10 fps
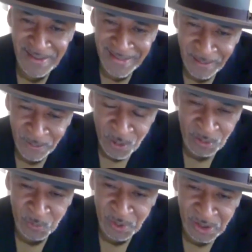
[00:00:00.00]
the
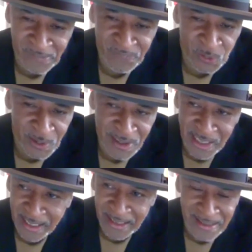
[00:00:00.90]
Lord will give you a
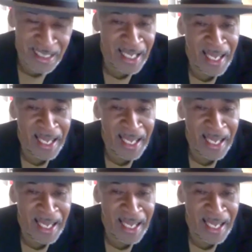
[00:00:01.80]
chance.